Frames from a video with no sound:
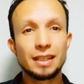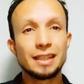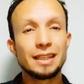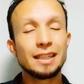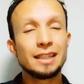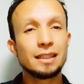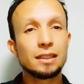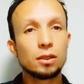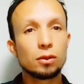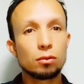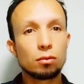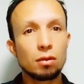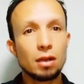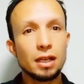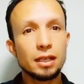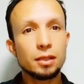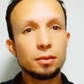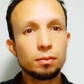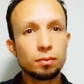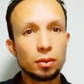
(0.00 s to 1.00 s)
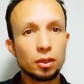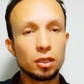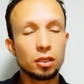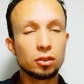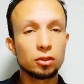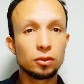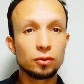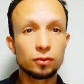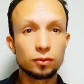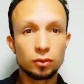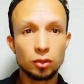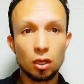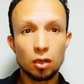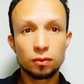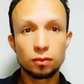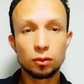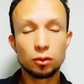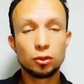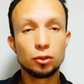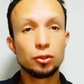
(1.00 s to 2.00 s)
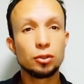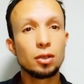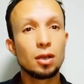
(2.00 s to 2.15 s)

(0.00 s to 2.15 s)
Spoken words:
in the writing part of TOEFL,